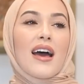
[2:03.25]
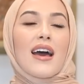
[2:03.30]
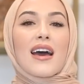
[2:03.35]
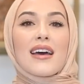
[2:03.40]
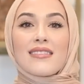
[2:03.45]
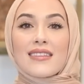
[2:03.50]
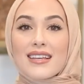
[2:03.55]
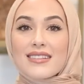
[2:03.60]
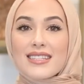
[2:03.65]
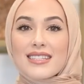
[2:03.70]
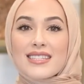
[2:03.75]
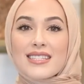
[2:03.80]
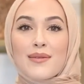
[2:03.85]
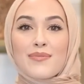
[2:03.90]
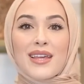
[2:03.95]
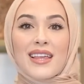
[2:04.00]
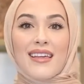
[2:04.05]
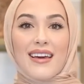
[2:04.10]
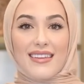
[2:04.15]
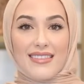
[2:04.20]
Unless it's
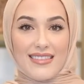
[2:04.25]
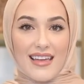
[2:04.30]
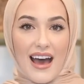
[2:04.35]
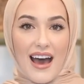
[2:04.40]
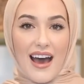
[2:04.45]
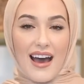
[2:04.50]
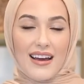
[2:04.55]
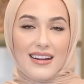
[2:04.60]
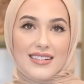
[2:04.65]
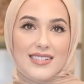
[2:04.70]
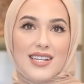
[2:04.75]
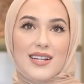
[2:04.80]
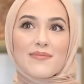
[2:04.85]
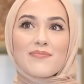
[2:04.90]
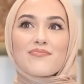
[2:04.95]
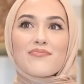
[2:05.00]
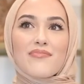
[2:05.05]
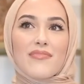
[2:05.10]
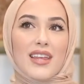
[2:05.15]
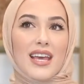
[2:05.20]
something like that,
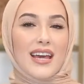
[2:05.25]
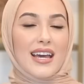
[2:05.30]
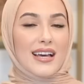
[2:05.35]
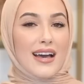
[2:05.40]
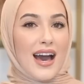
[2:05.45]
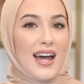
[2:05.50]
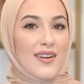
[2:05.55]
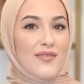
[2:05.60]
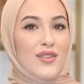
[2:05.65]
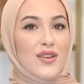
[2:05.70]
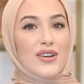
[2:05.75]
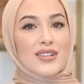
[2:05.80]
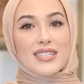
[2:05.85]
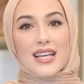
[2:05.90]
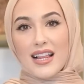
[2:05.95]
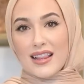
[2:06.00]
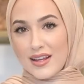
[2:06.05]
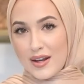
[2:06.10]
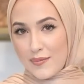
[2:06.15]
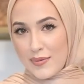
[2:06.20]
it kind of looks
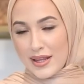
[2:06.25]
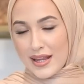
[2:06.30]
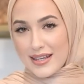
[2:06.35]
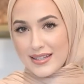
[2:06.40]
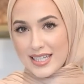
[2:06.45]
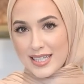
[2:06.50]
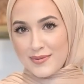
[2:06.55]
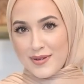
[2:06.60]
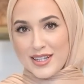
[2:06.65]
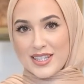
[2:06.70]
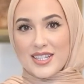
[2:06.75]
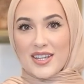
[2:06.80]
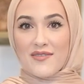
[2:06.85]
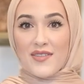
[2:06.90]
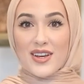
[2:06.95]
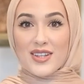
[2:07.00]
a little bit less expensive.